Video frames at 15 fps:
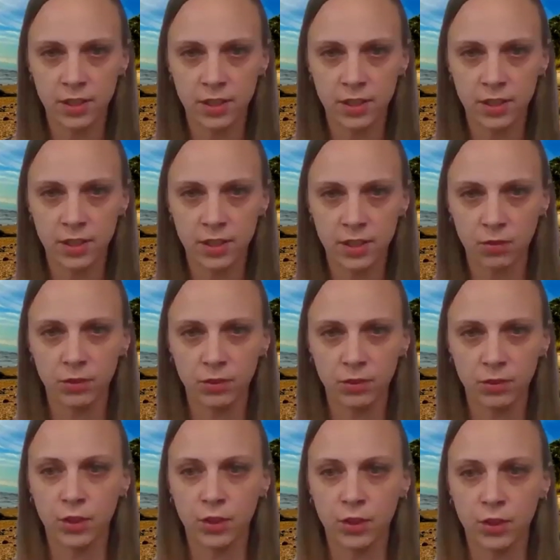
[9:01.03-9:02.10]
basically become
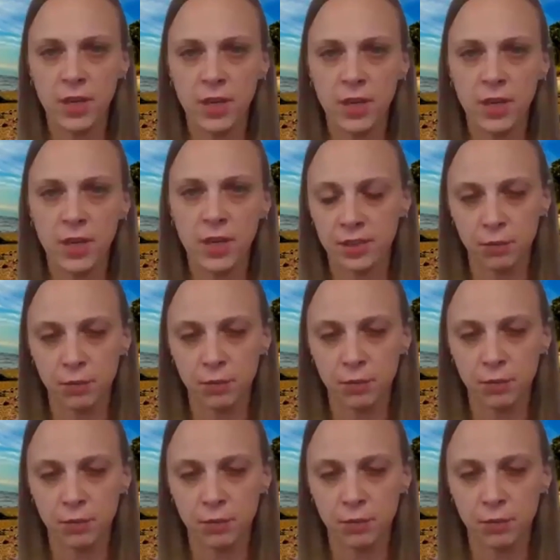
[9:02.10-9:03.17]
paralyzed until you
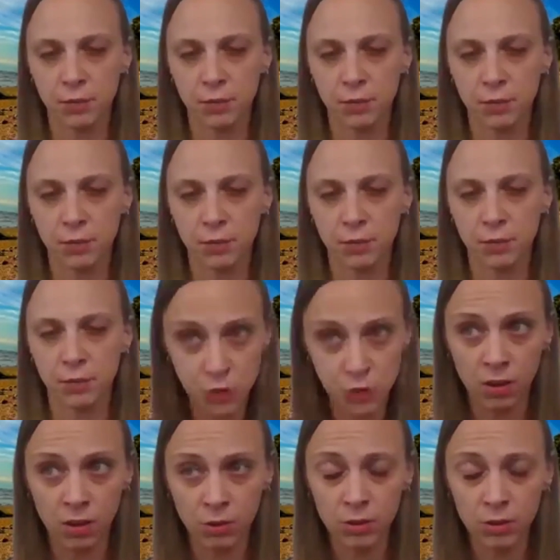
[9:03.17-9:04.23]
can't swallow
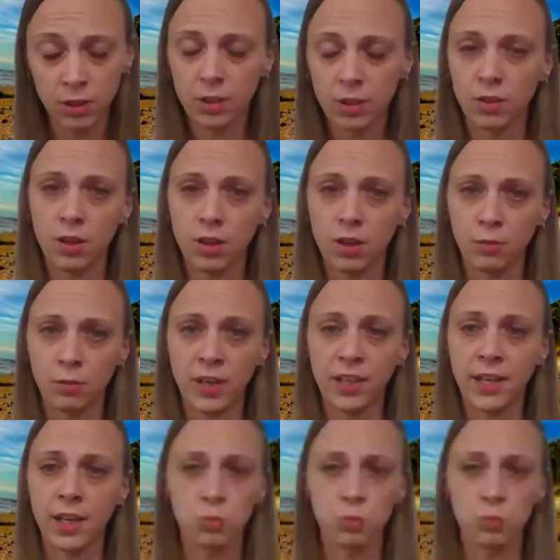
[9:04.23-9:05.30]
and can't
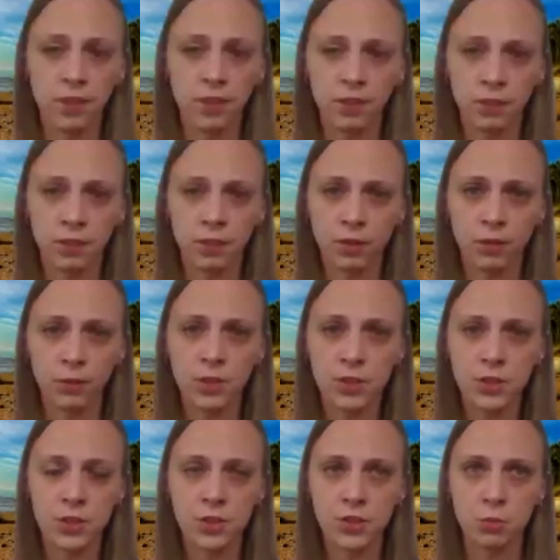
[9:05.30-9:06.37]
breathe on your own. It's
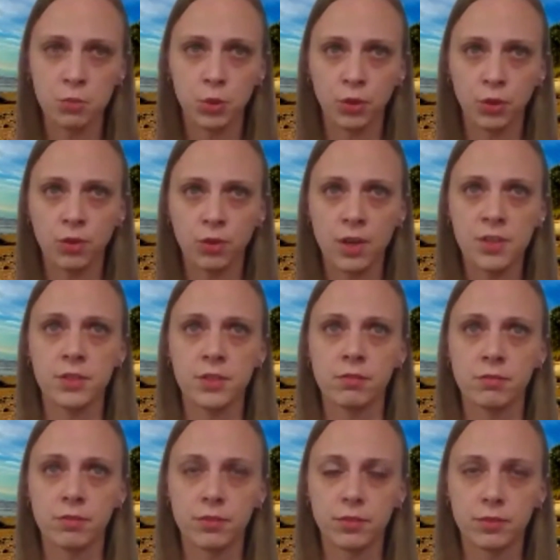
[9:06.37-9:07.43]
just a progressive
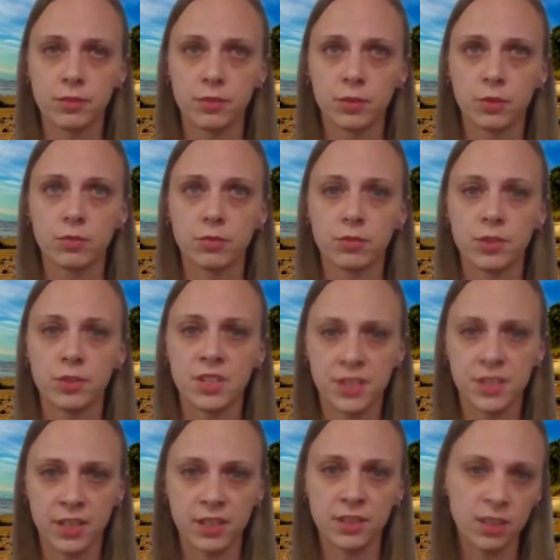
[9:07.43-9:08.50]

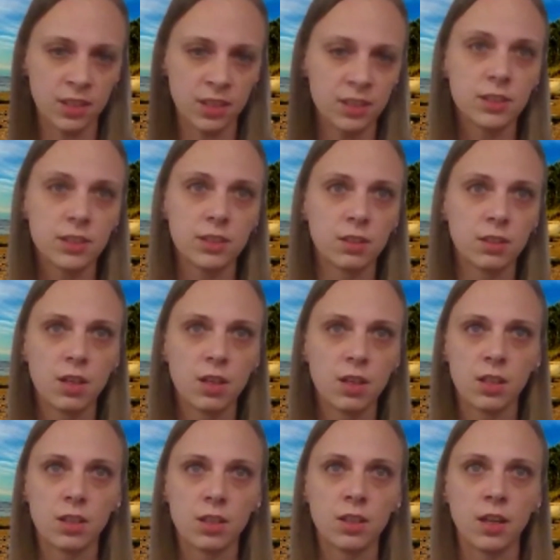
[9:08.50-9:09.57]
disease, and it's
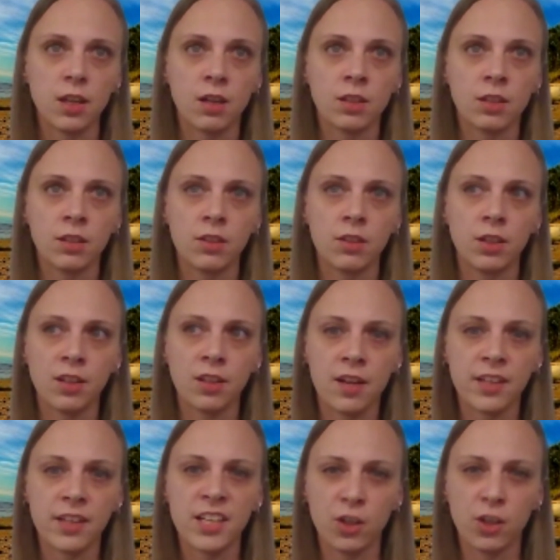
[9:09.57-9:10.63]
a lot
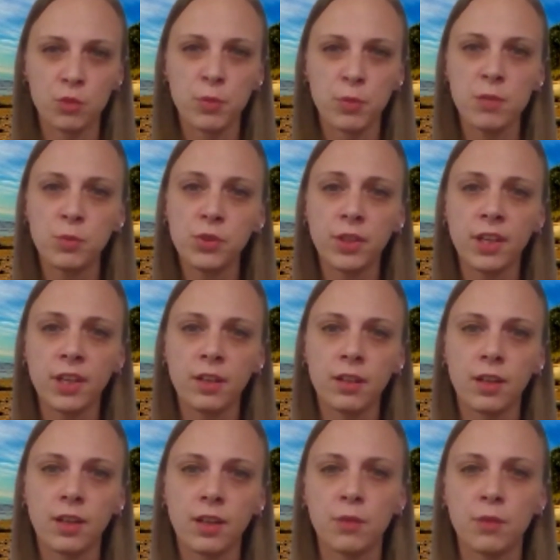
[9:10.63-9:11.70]
of younger people get it.
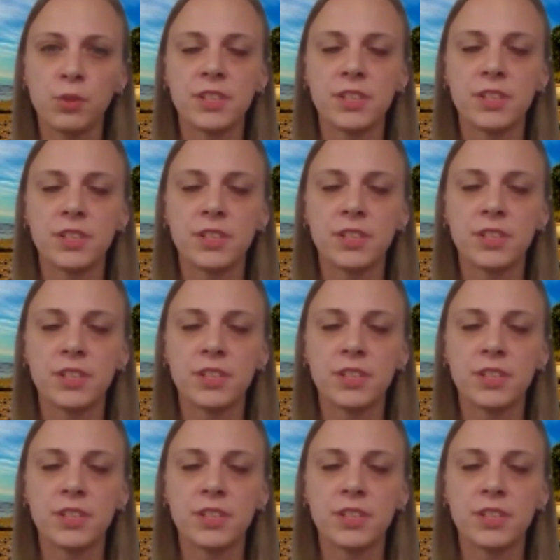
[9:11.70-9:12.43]
I wouldn't say young,